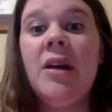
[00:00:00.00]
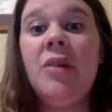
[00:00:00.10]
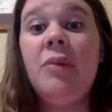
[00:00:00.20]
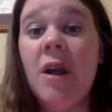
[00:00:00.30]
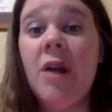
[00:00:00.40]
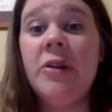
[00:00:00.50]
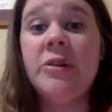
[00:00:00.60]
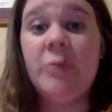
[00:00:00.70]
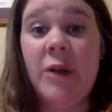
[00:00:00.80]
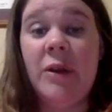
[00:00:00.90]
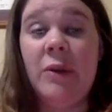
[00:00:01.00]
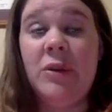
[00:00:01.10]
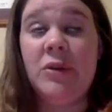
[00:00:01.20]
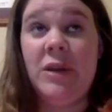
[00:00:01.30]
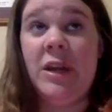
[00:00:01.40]
$3 a brownie,
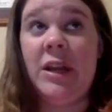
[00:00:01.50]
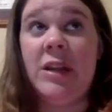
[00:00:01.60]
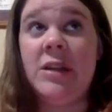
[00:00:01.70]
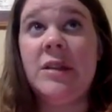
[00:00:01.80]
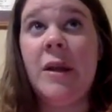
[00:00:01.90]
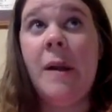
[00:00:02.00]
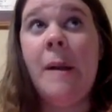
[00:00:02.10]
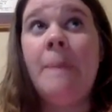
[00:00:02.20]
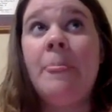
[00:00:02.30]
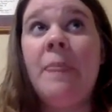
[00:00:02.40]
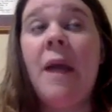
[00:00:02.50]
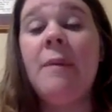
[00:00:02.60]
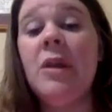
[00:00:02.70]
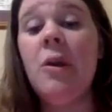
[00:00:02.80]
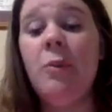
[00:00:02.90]
which is ridiculous. I
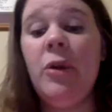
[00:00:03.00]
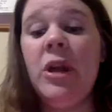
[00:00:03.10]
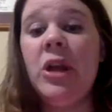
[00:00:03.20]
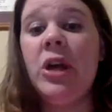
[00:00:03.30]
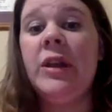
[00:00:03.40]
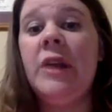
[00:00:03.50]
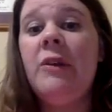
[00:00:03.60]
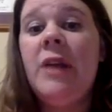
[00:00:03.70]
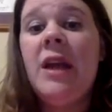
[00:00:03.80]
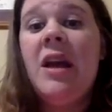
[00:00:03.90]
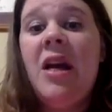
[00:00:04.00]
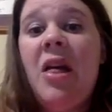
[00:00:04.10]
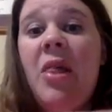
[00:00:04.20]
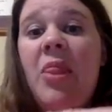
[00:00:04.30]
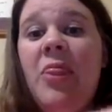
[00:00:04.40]
mean, they were pretty good. They were like
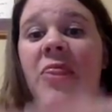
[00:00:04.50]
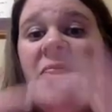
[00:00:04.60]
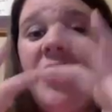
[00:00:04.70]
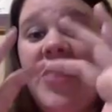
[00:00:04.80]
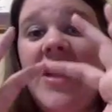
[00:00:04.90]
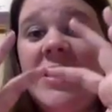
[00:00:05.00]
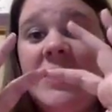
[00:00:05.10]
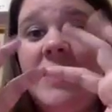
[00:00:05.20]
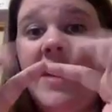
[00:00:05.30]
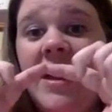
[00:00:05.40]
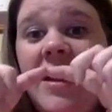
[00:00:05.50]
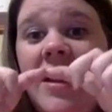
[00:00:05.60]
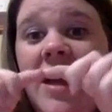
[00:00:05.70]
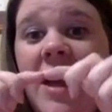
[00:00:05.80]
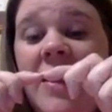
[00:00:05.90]
this
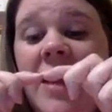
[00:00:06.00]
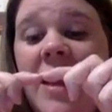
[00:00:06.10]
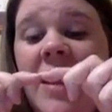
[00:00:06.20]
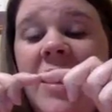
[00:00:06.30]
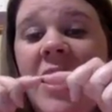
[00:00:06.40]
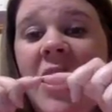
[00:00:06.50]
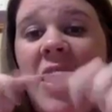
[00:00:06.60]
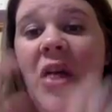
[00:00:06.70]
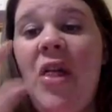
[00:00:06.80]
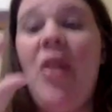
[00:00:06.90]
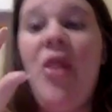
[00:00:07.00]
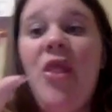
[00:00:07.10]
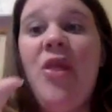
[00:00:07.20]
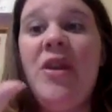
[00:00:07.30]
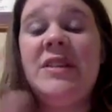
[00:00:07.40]
big and like
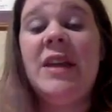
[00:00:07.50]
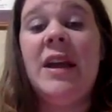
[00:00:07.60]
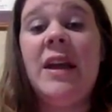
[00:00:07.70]
this thick.